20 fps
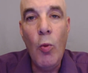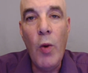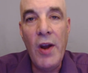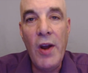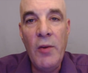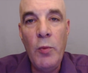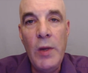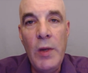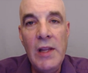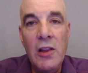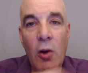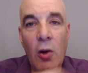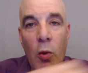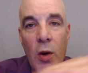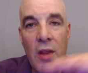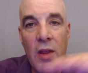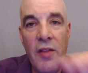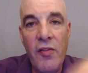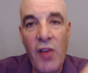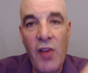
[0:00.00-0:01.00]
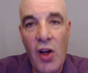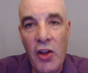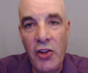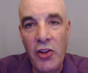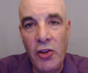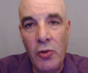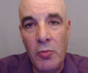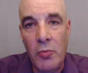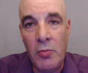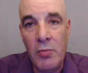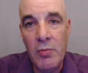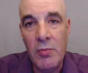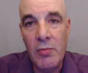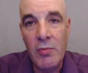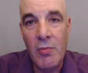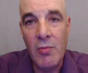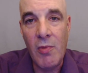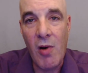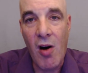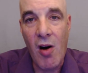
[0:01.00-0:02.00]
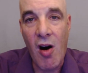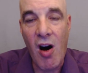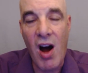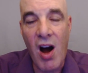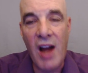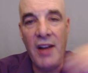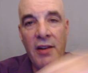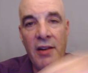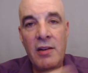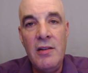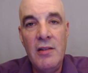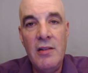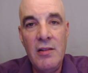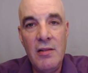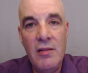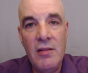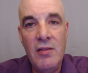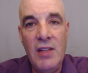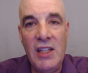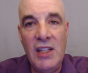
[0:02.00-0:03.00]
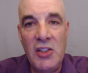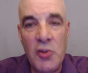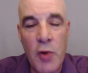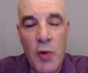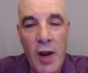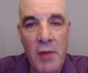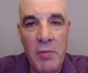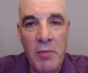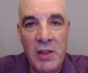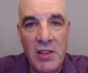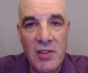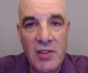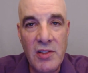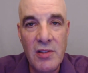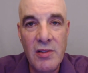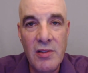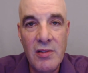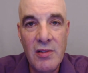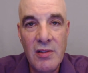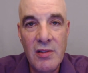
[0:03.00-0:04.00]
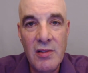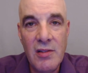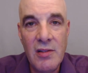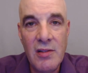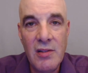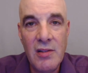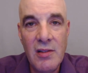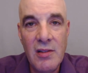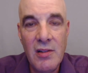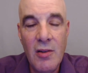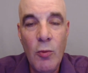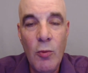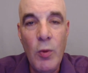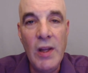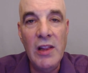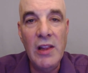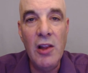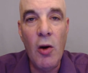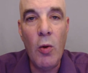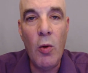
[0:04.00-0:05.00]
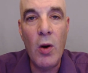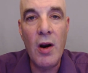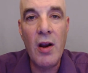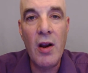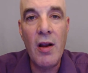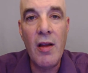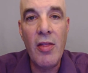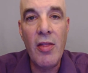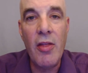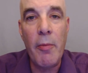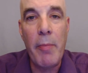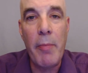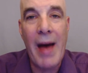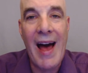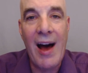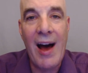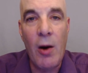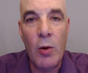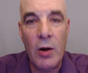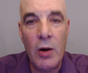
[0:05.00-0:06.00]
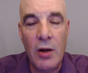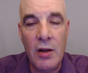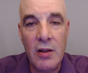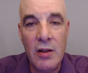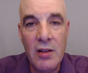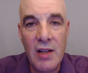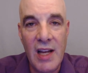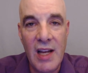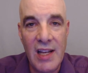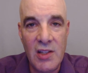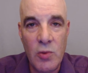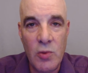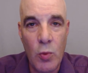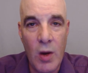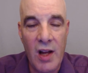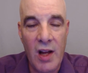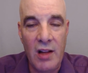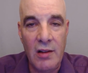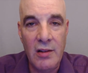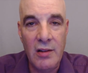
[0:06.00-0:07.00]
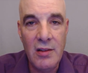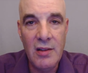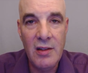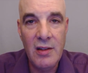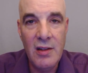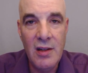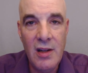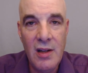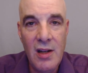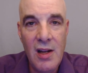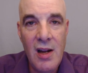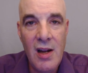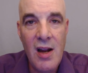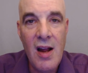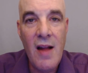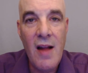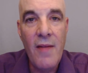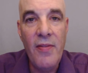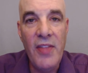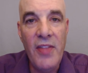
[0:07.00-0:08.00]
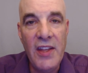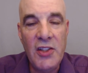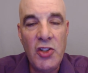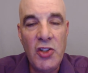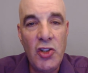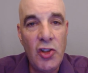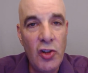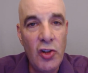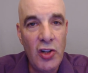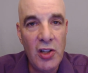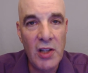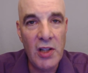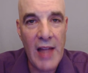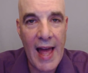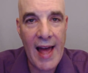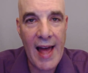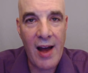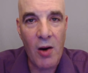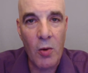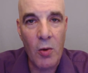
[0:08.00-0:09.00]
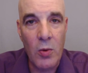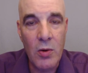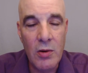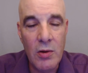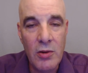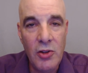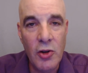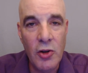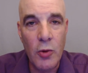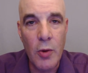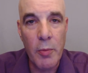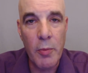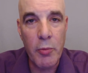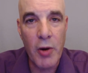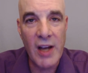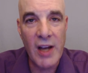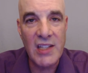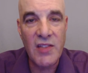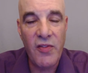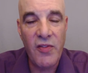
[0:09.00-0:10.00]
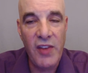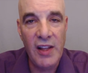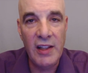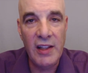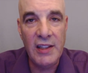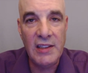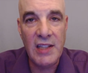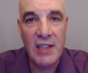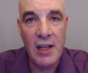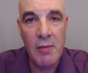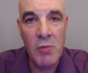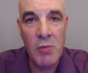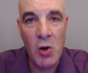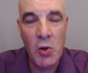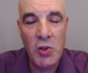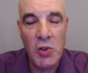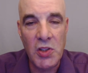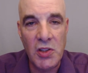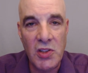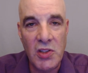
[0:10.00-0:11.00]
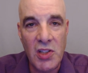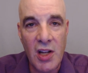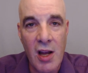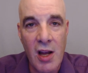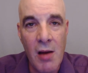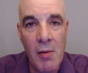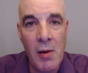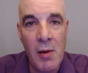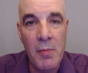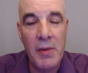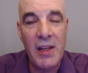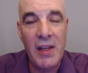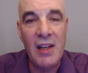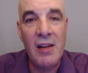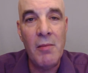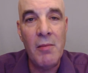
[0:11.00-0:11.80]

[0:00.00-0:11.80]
When we lower the volume on the entrainments, we lower the power as well. This should allow your repressed feelings and emotions to come up in a